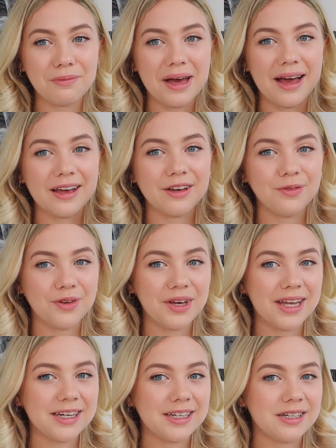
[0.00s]
bag if you
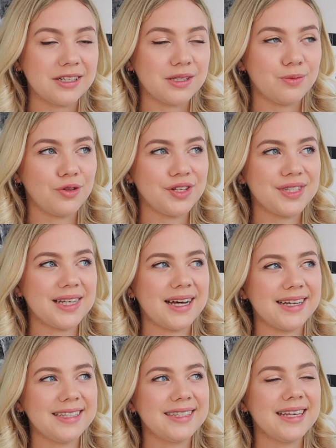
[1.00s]
get it in the smaller
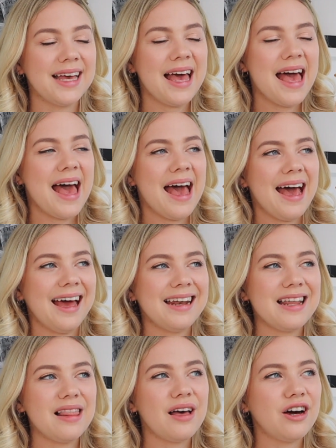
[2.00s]
size.
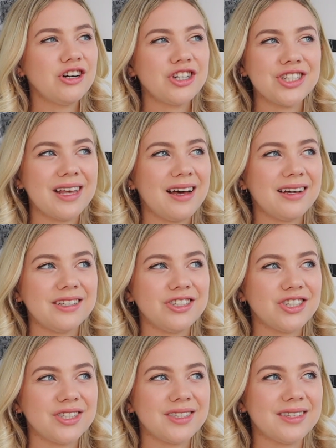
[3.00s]
And the large
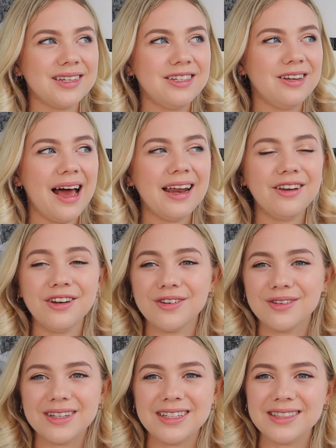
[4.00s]
size just, I don't
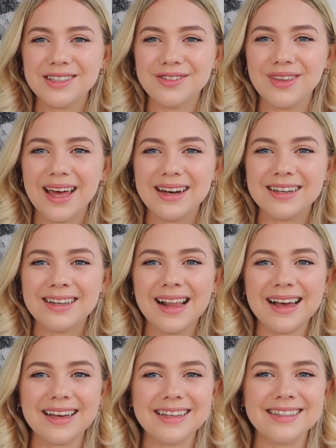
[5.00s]
know, it doesn't do that.
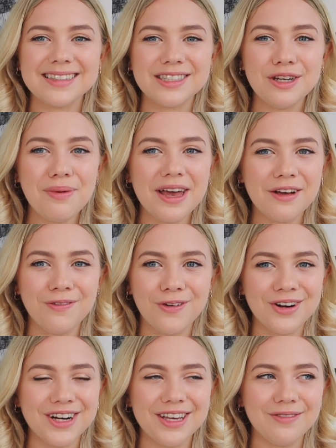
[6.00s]
It's too big
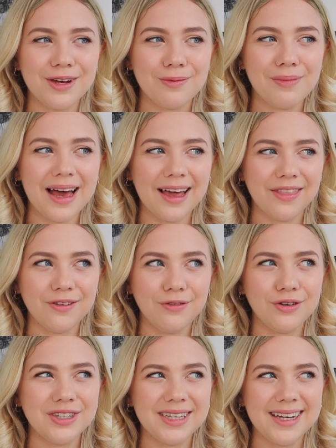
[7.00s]
for an evening bag, and then
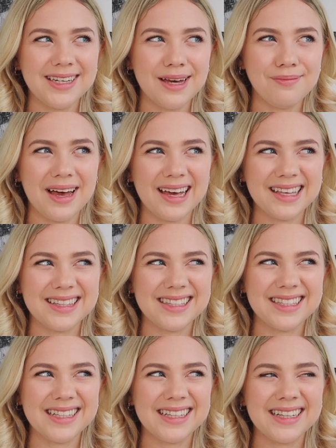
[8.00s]
for a daytime bag, it's
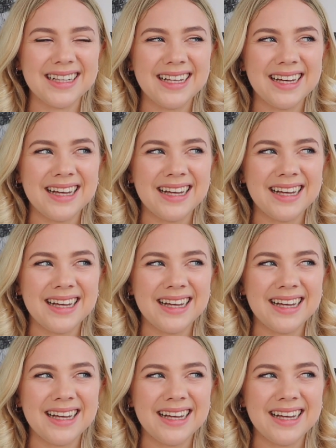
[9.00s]
still